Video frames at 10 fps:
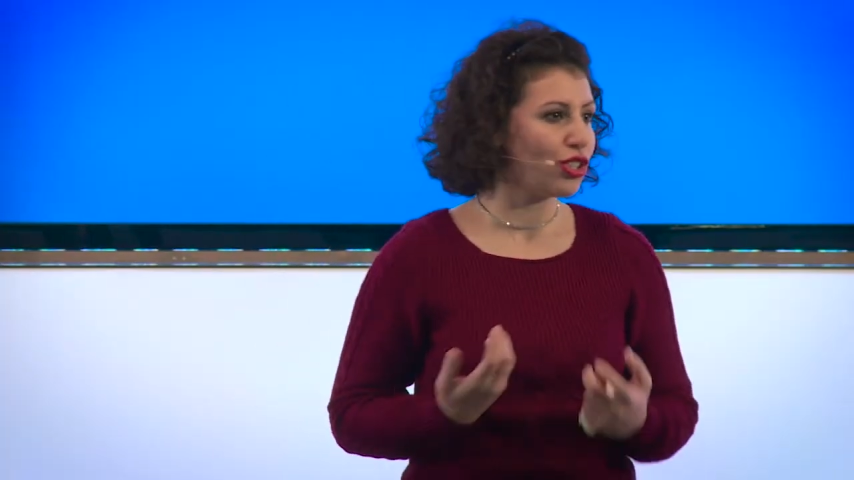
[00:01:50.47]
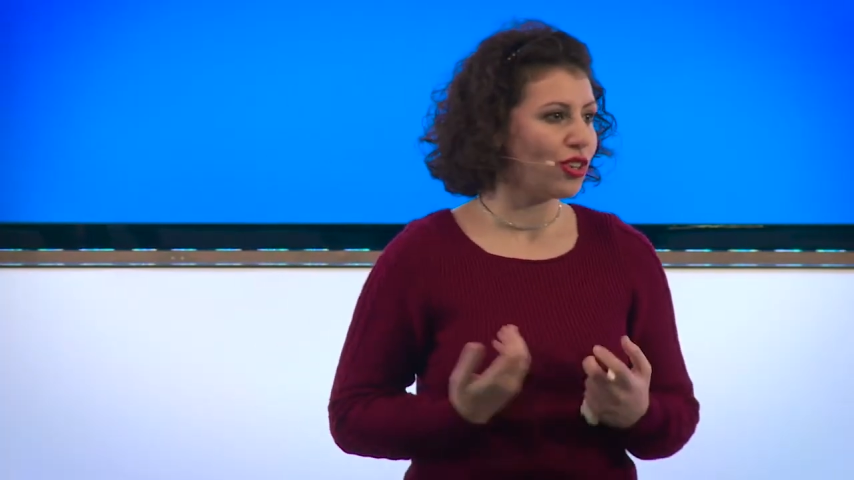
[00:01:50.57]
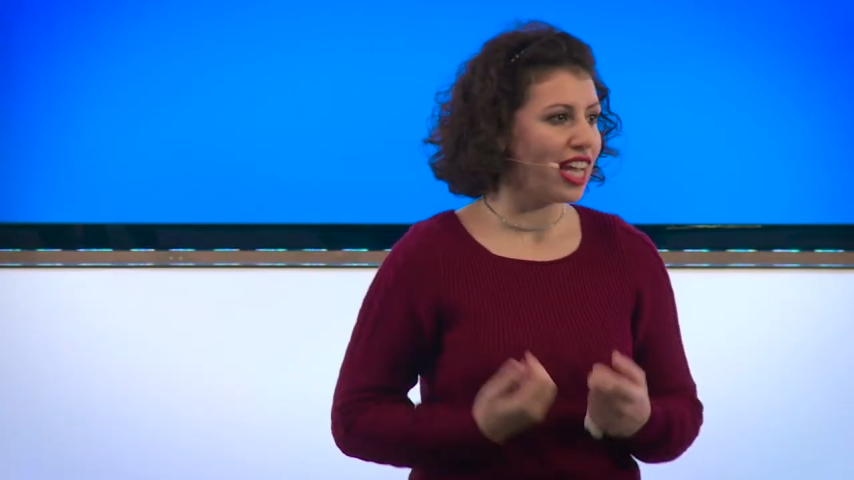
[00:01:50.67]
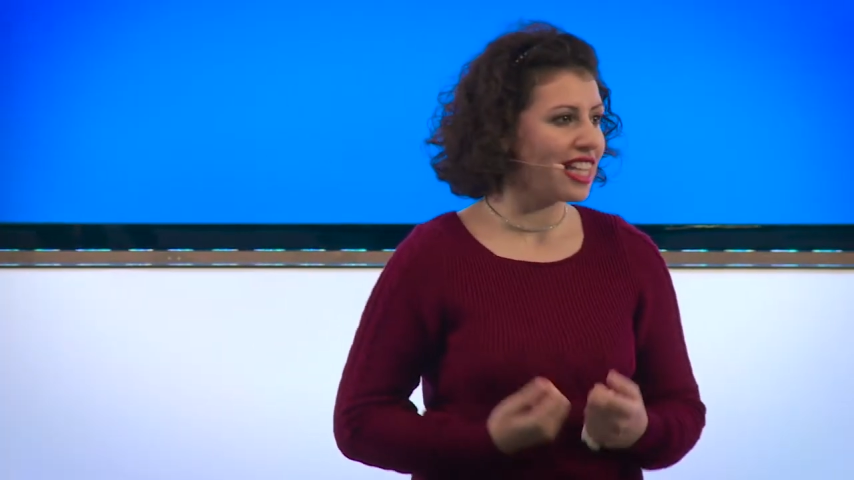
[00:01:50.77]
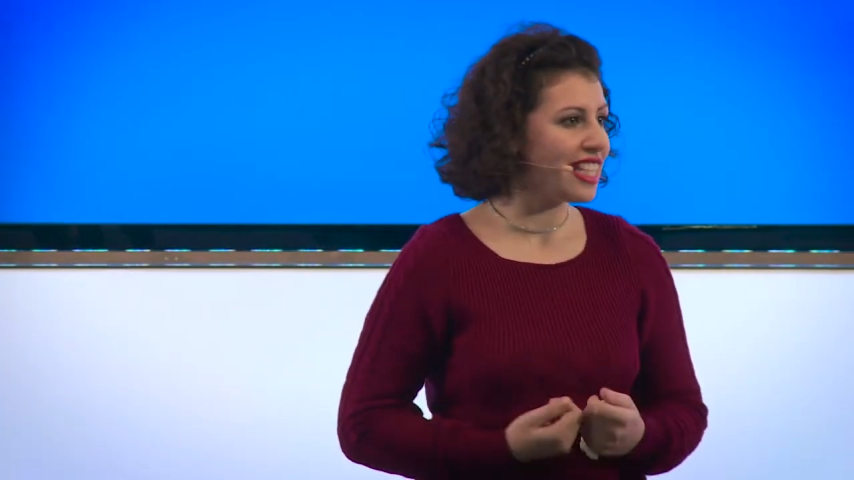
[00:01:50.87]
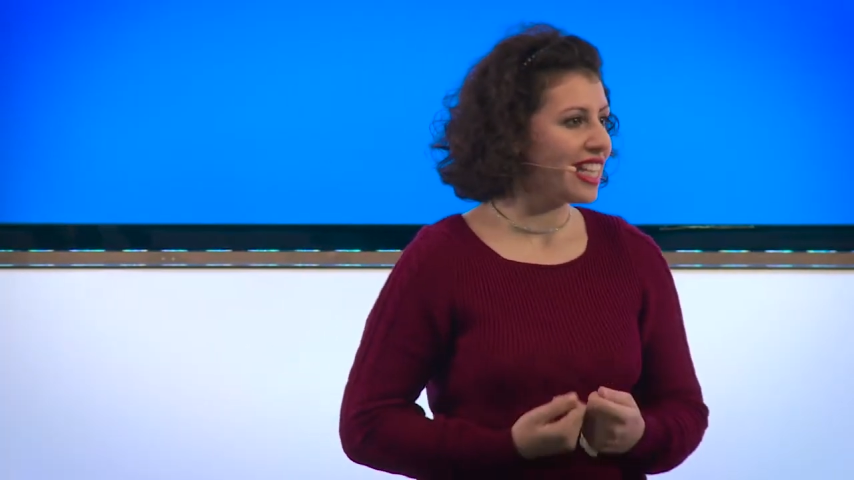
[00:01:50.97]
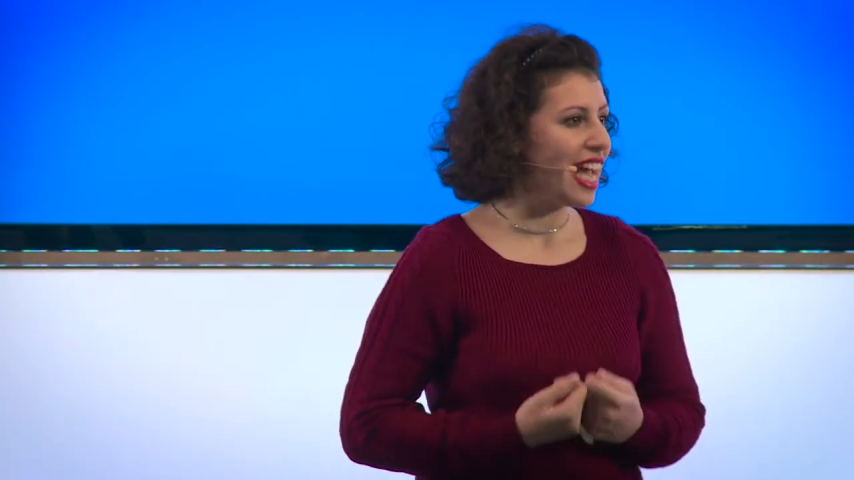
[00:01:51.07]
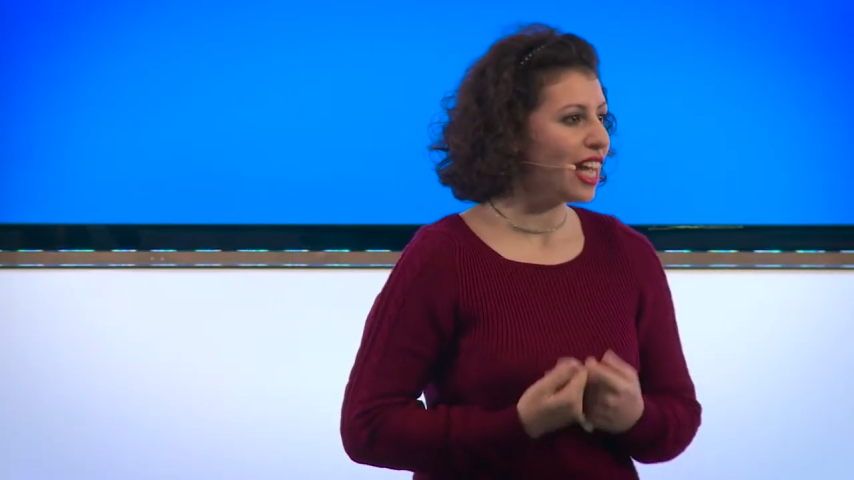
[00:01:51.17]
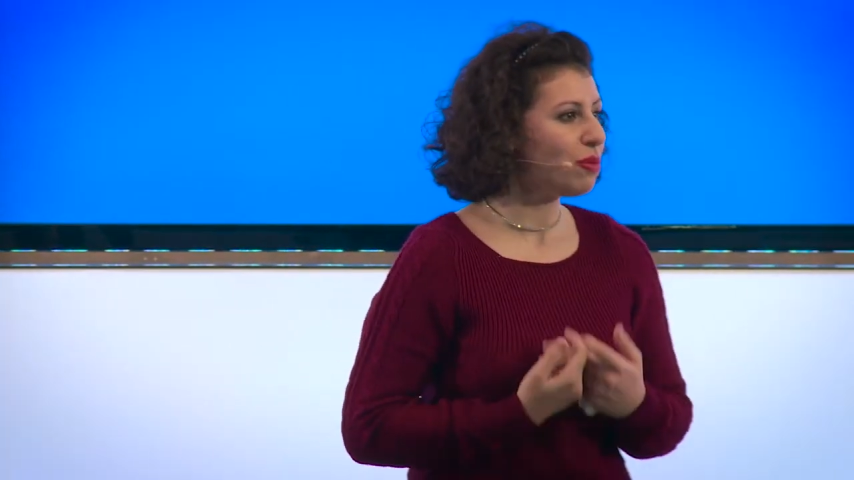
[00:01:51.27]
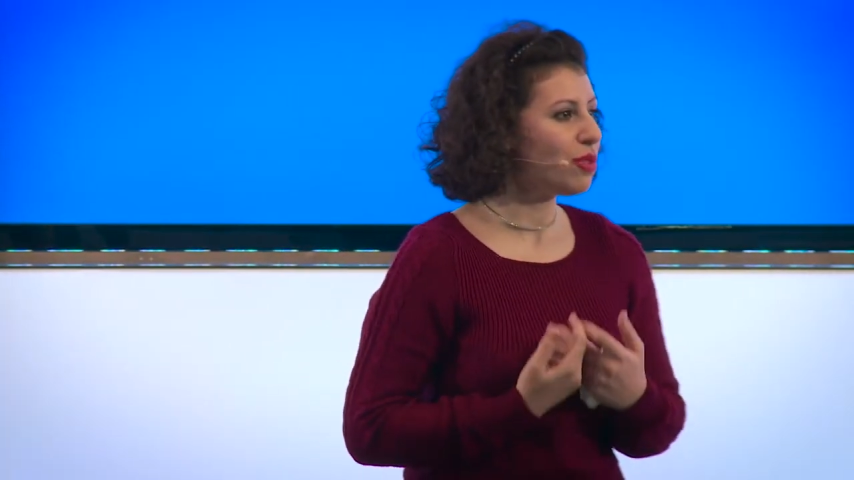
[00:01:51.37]
creates an
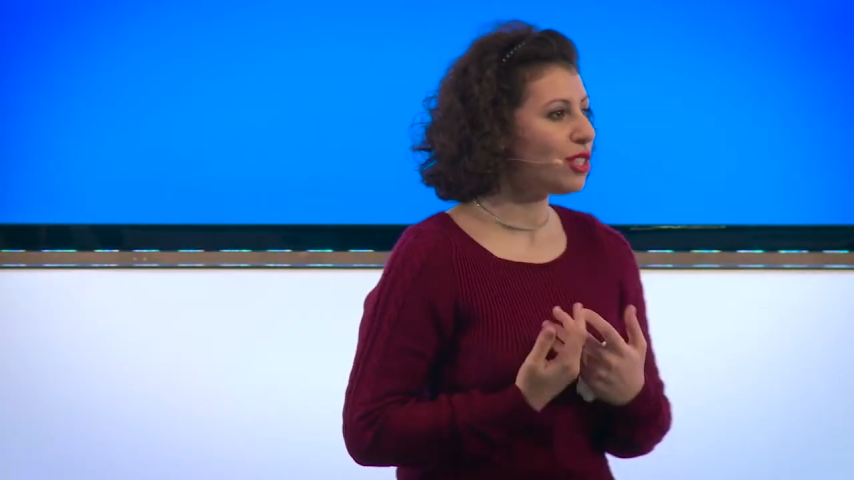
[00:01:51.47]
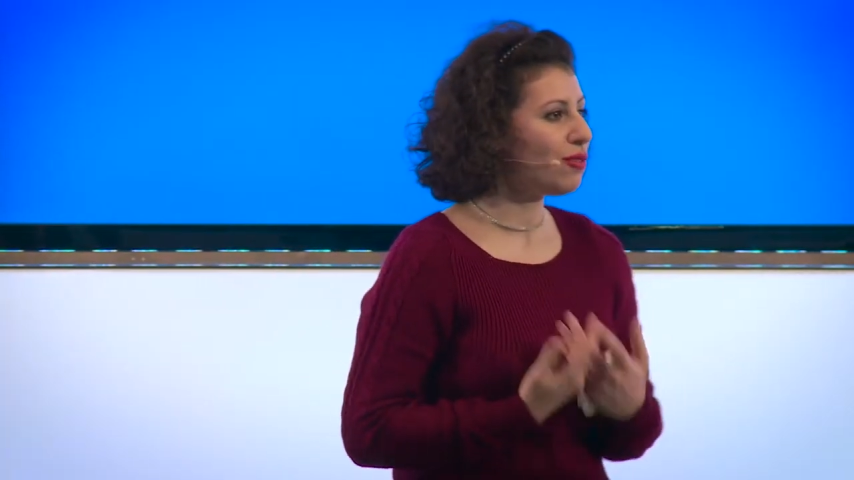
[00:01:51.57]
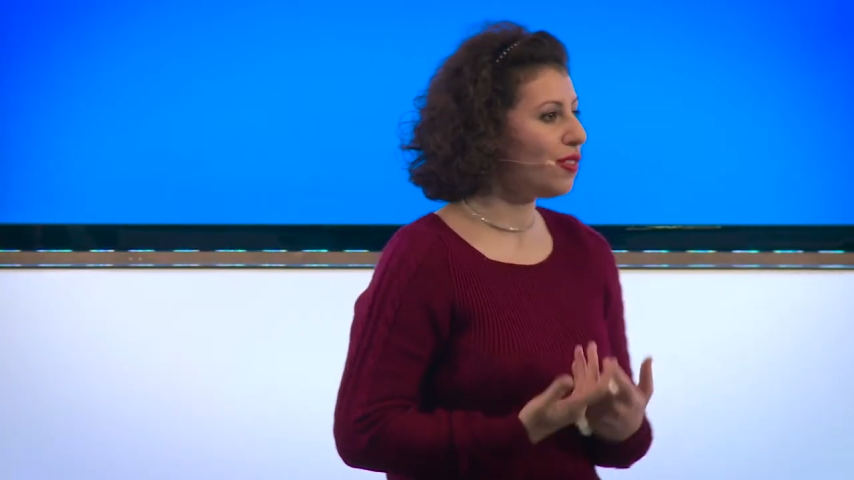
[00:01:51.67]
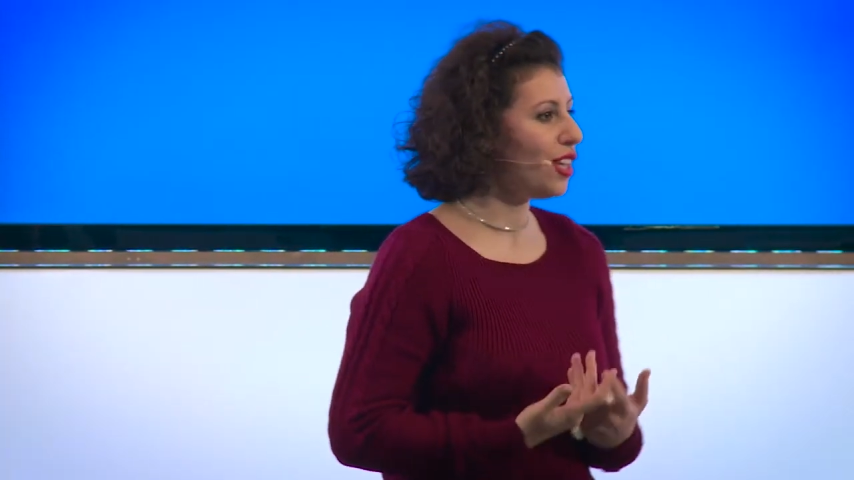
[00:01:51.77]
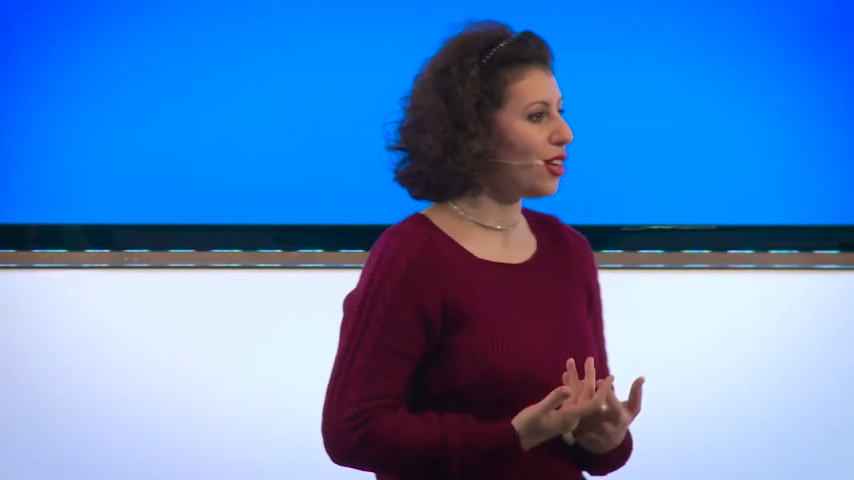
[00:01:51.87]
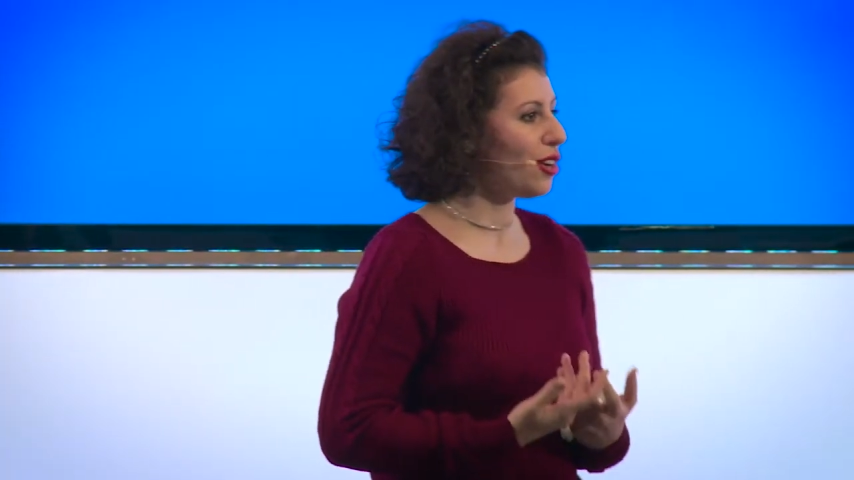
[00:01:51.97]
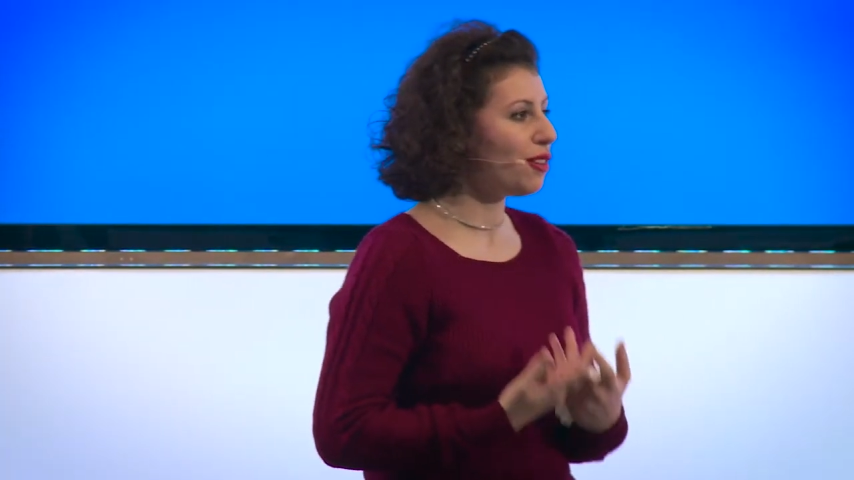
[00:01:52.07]
atmosphere